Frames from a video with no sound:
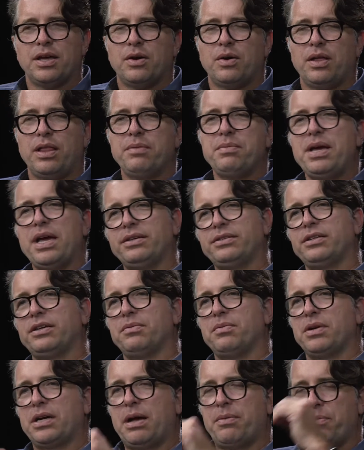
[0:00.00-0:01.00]
Well, let me ask
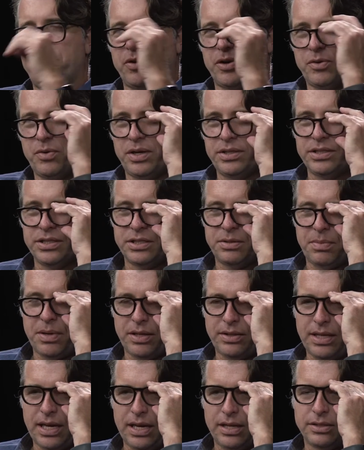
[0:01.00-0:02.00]
you a couple more questions
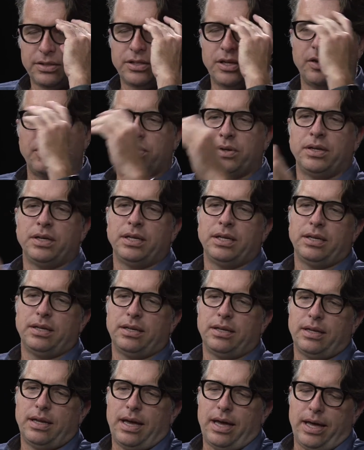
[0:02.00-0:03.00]
about that. So,
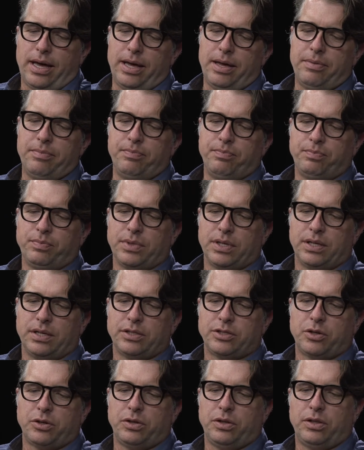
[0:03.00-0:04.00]

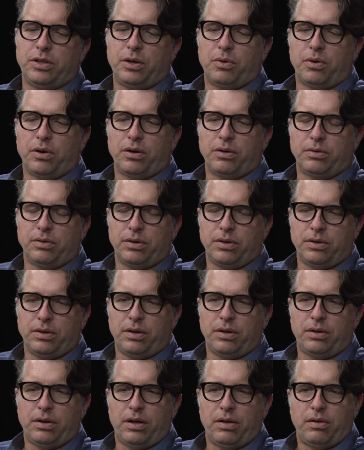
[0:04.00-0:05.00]
so there were
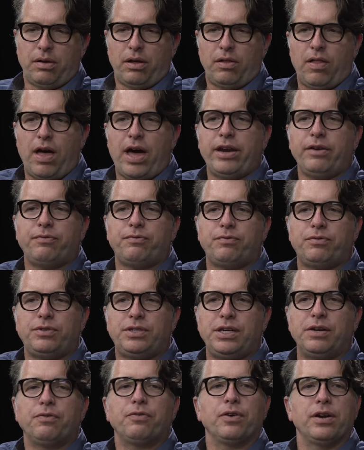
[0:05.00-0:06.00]
a lot of
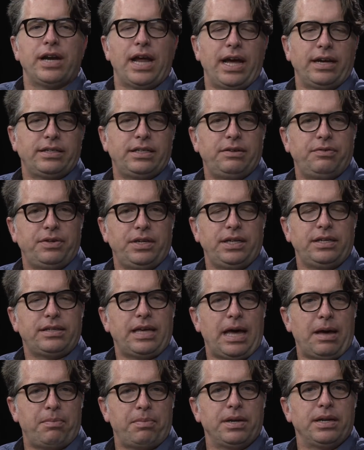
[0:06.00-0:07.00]
different activities
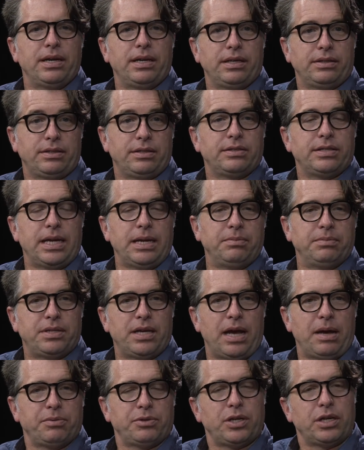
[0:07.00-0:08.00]
happening at the same
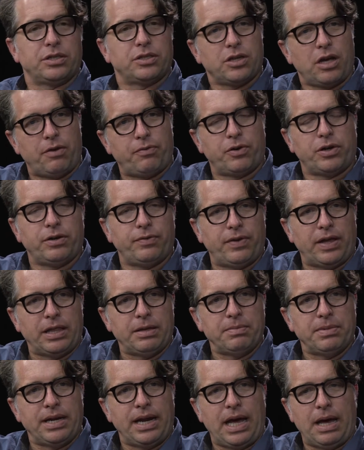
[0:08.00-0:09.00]
time. So you had software
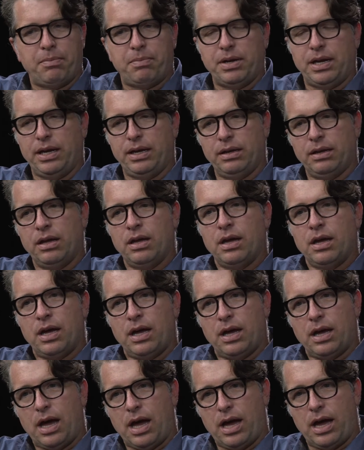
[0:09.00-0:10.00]
development happening,
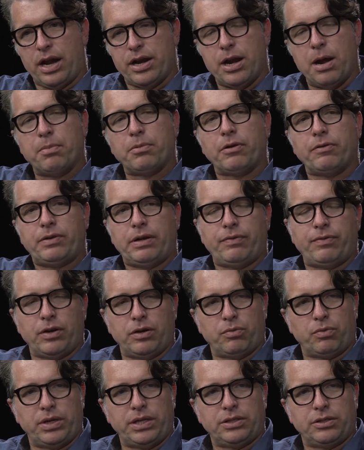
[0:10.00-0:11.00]
a number of
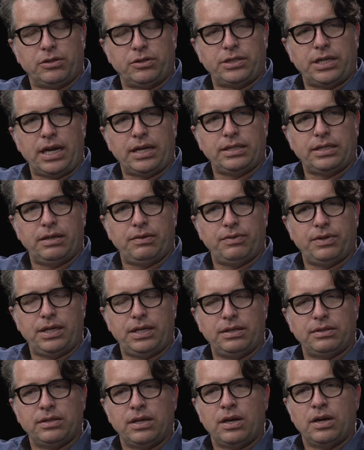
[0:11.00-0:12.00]
different research
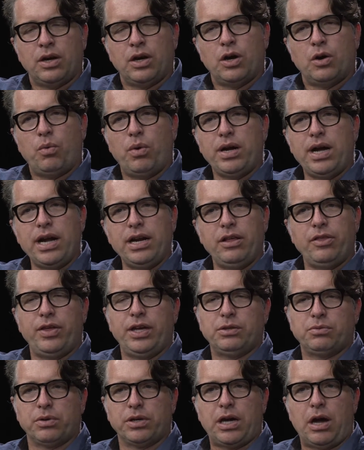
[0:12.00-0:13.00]
activities. What kind of
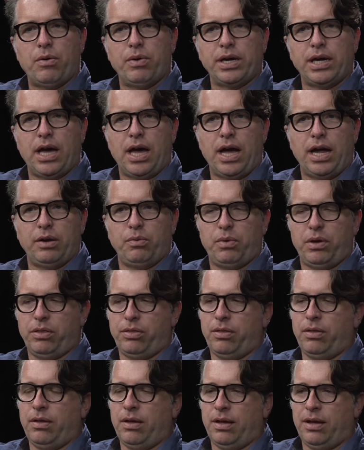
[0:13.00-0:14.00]
things were going on
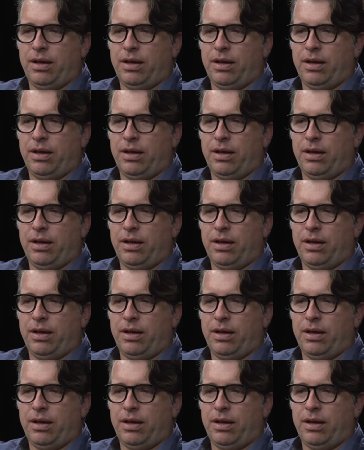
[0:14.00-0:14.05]
with